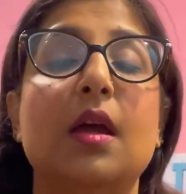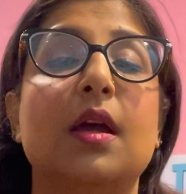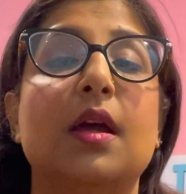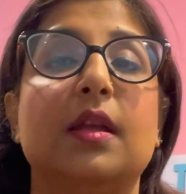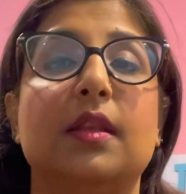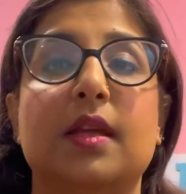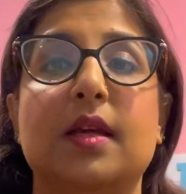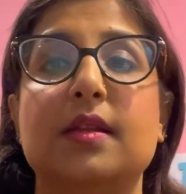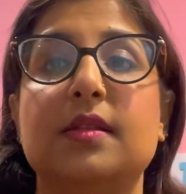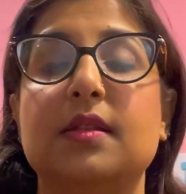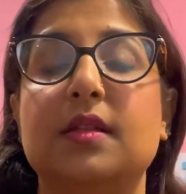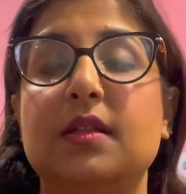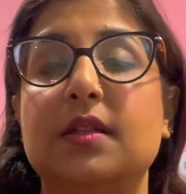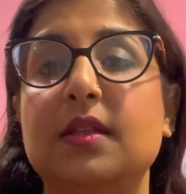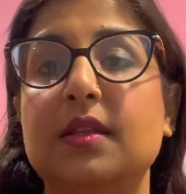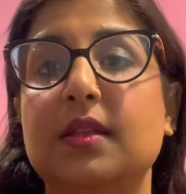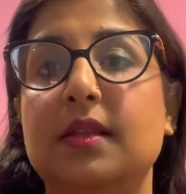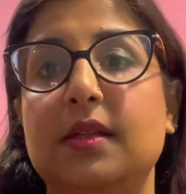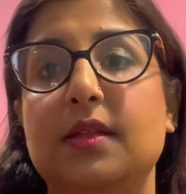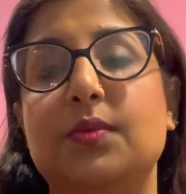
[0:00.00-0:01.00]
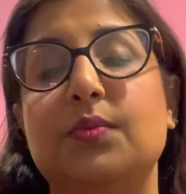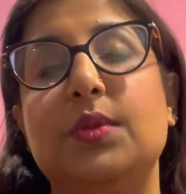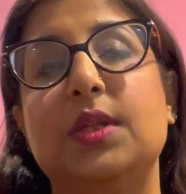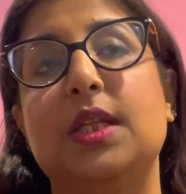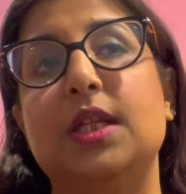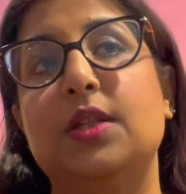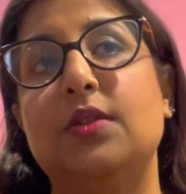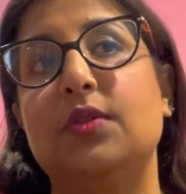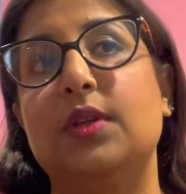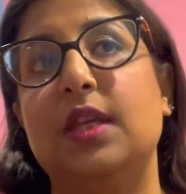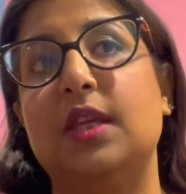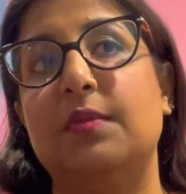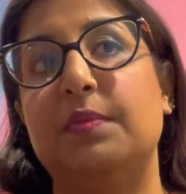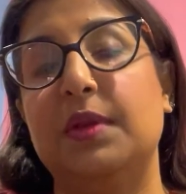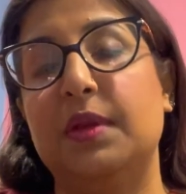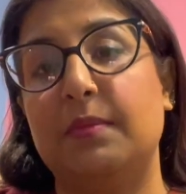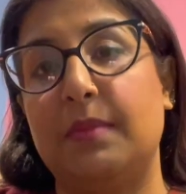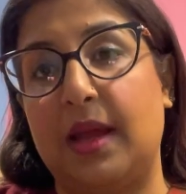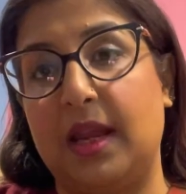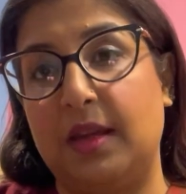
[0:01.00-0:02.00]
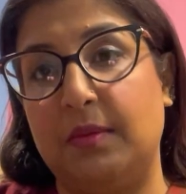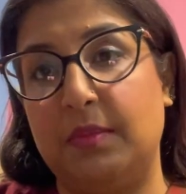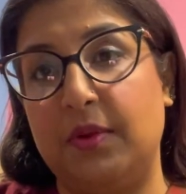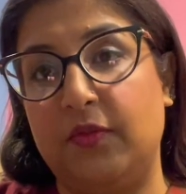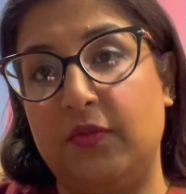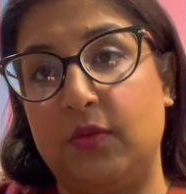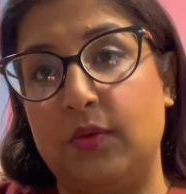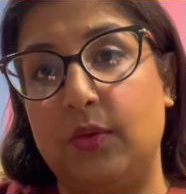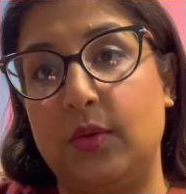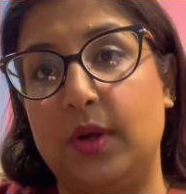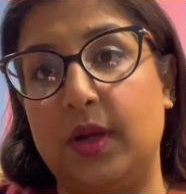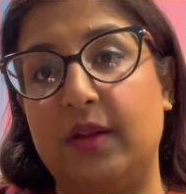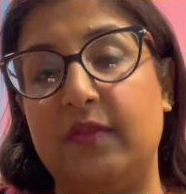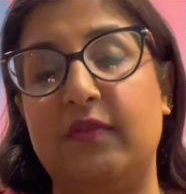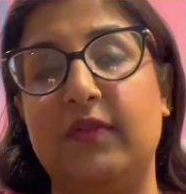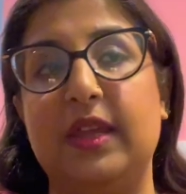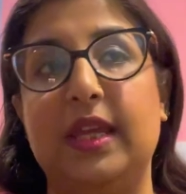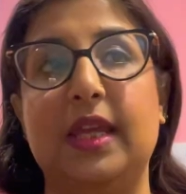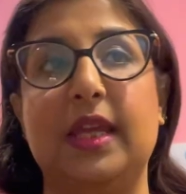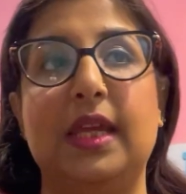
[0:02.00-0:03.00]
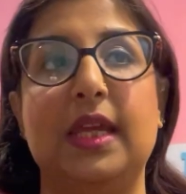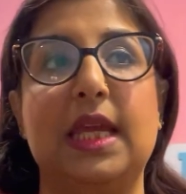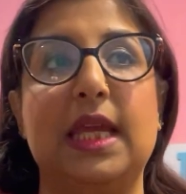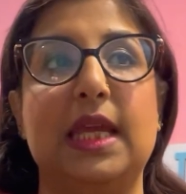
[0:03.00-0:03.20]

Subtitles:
There are certain things we need to keep in mind before we,